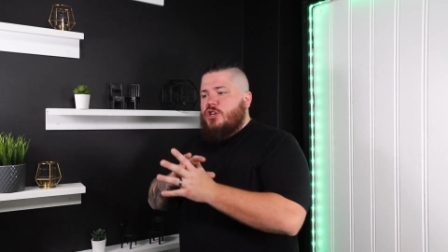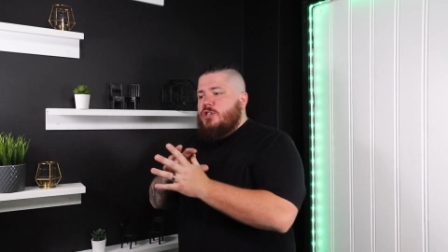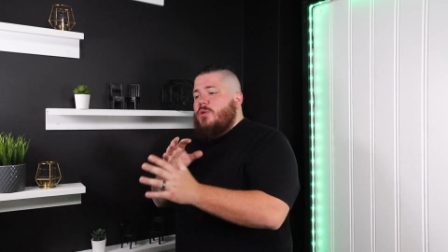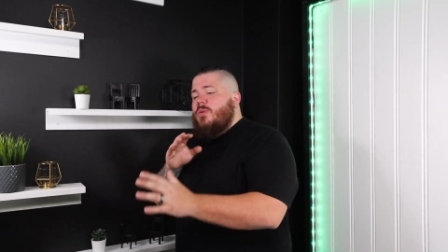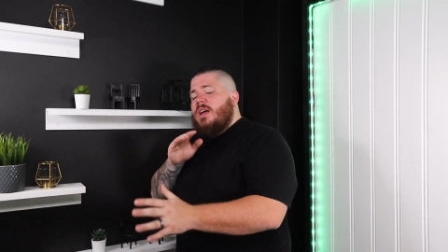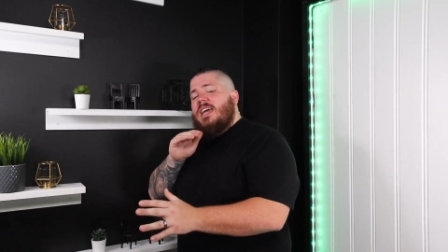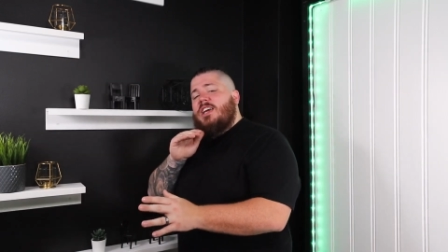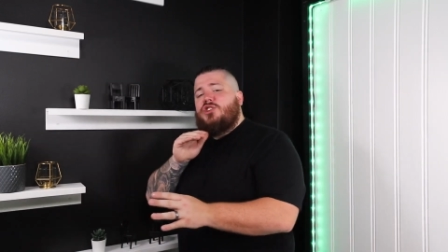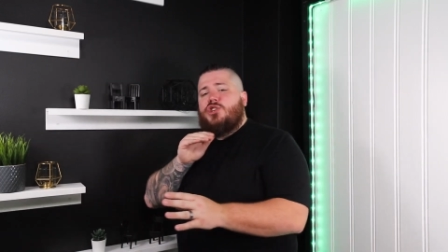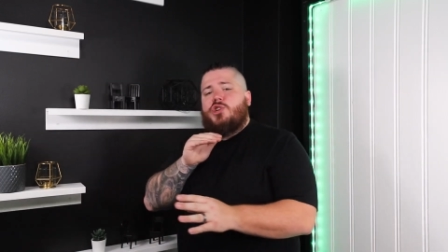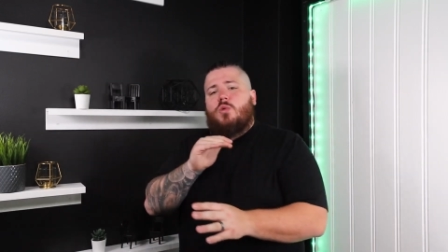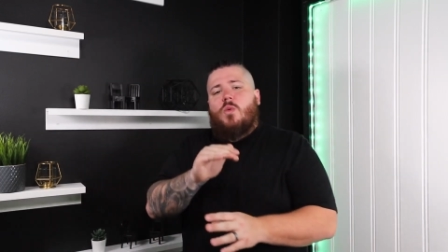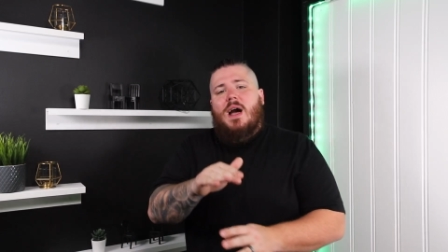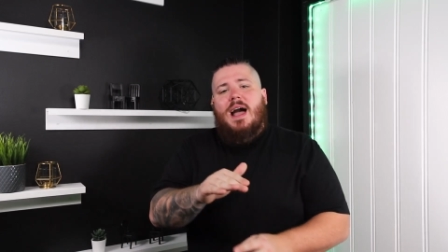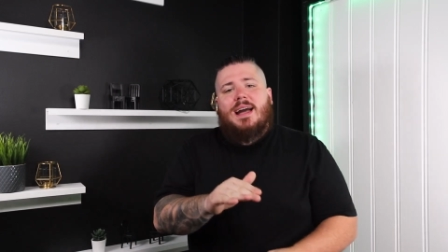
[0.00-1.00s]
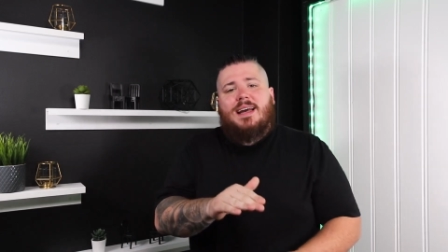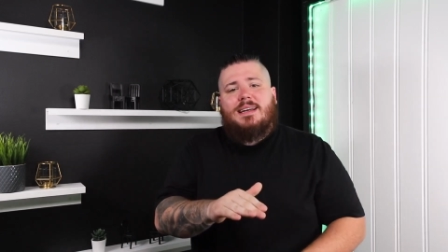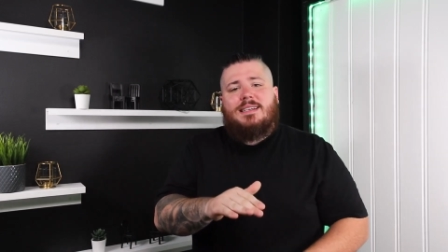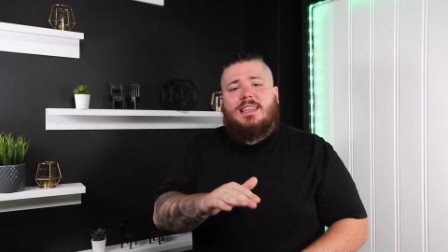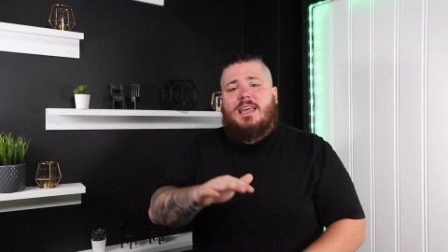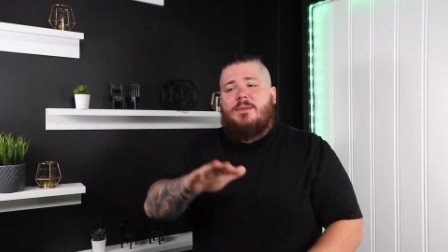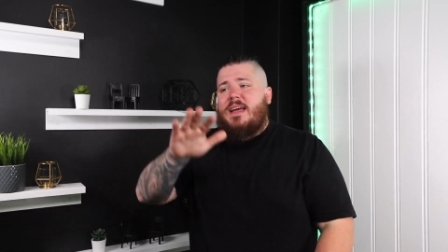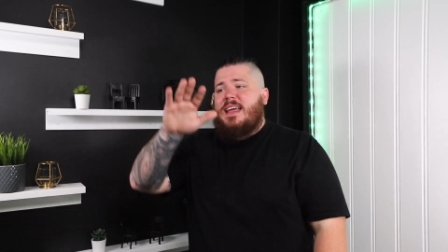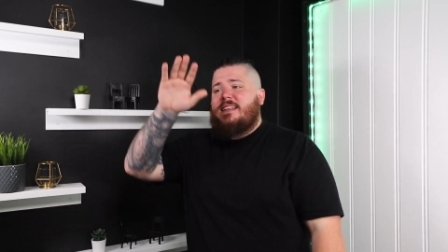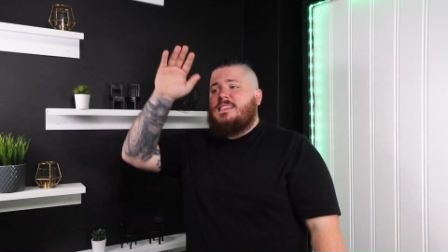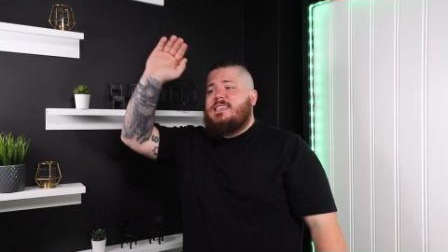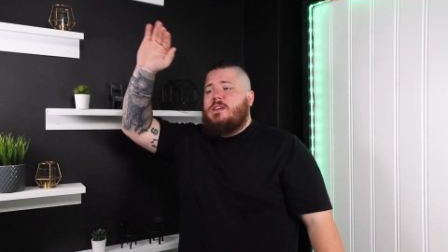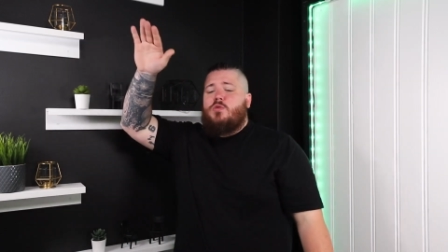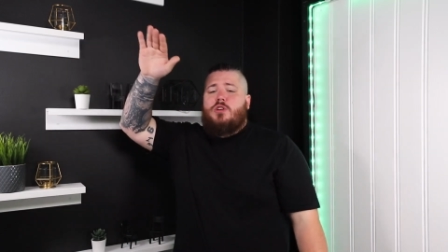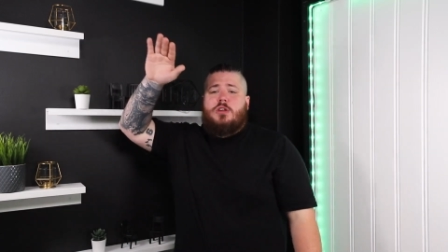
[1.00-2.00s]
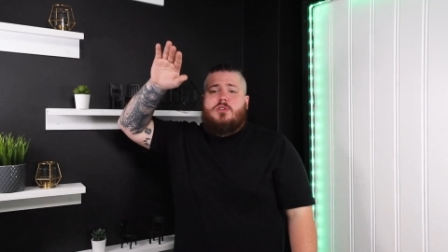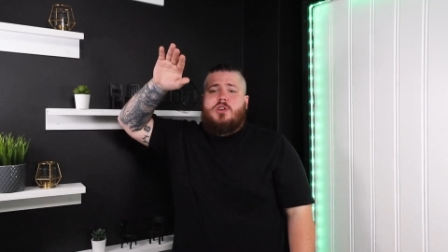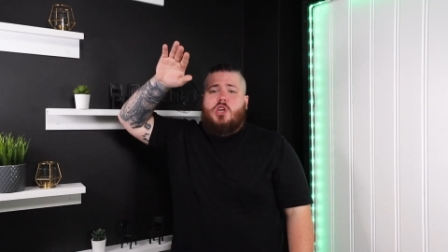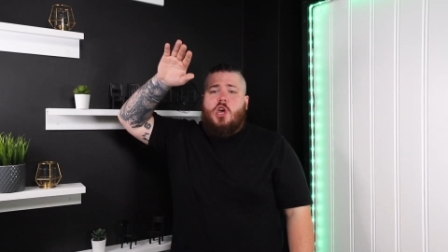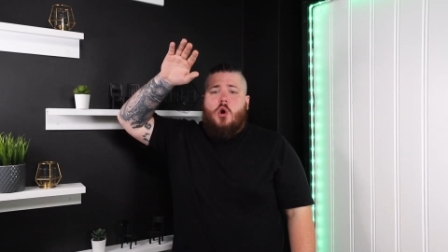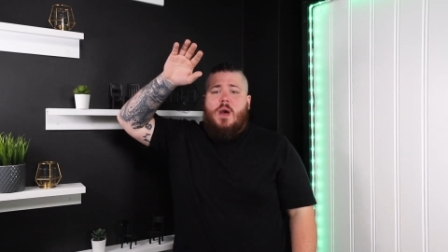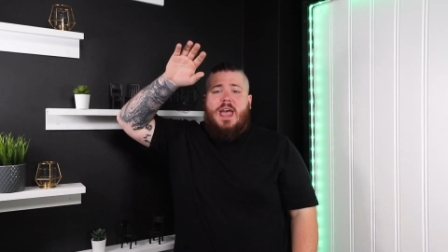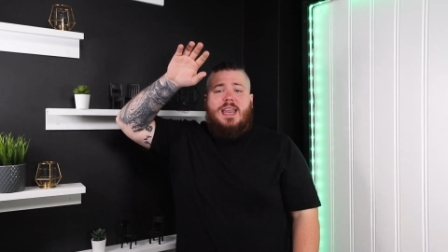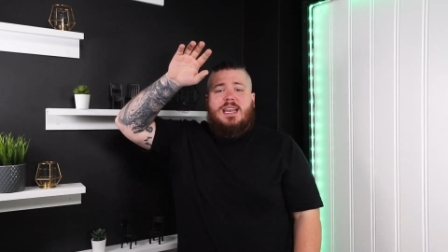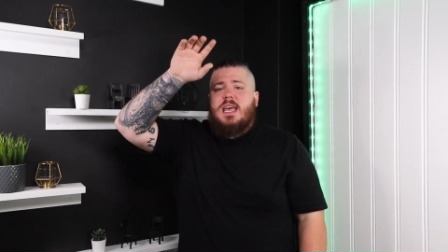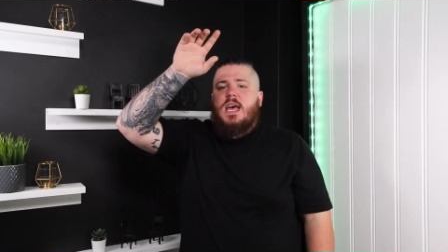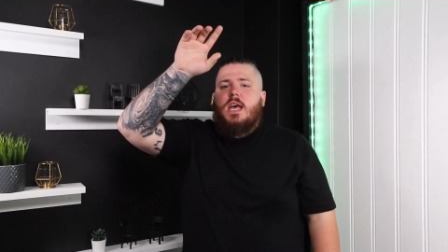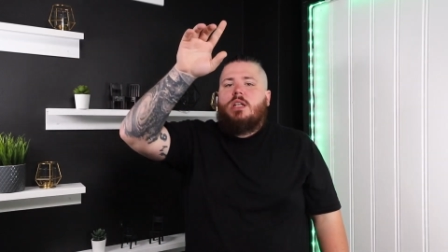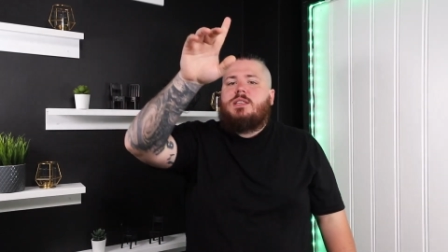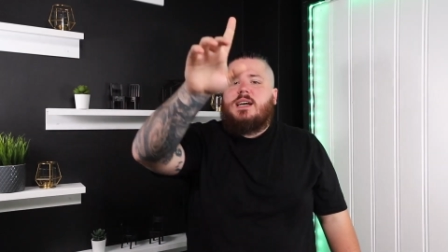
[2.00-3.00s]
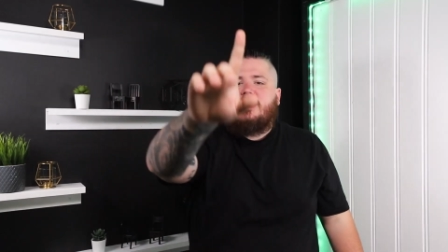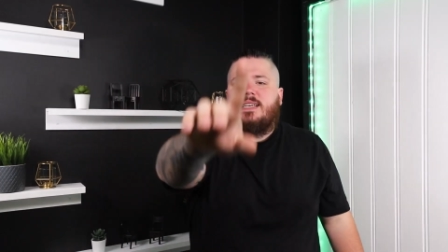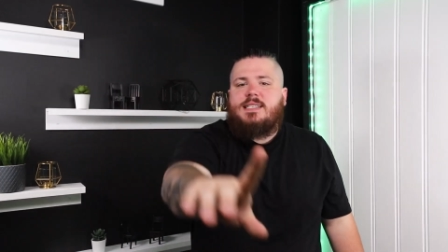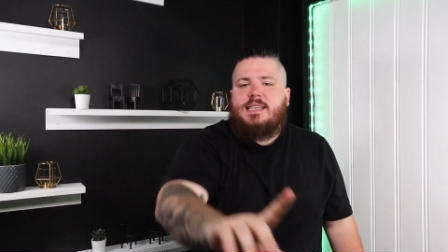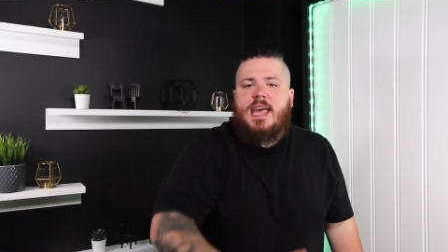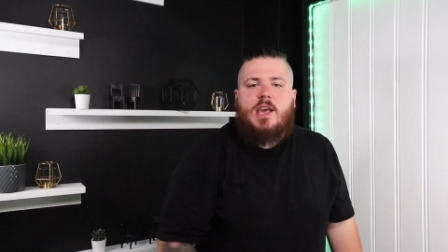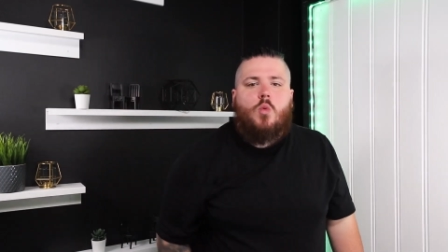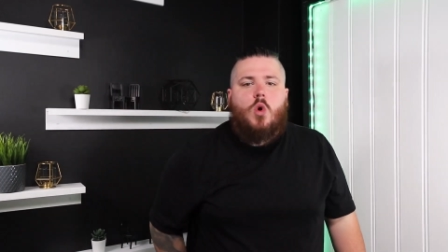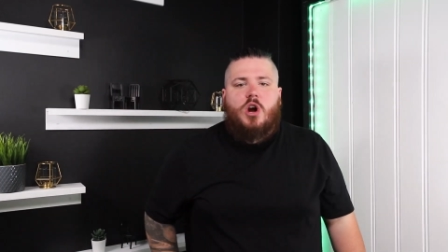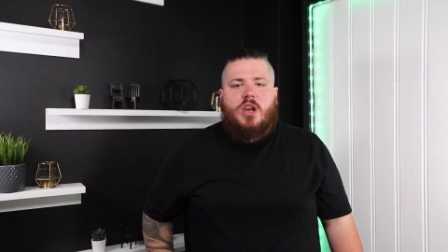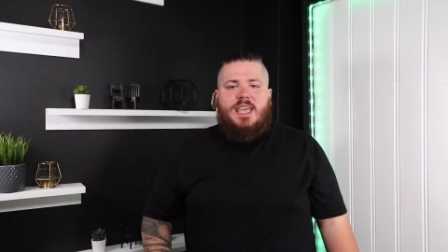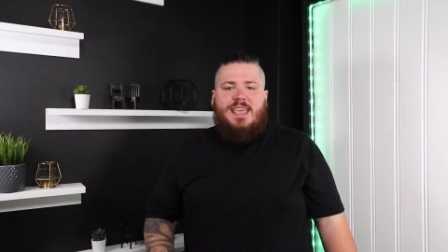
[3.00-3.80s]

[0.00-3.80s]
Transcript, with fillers: to hitch your wagon to them and see where you can go. And does it take work?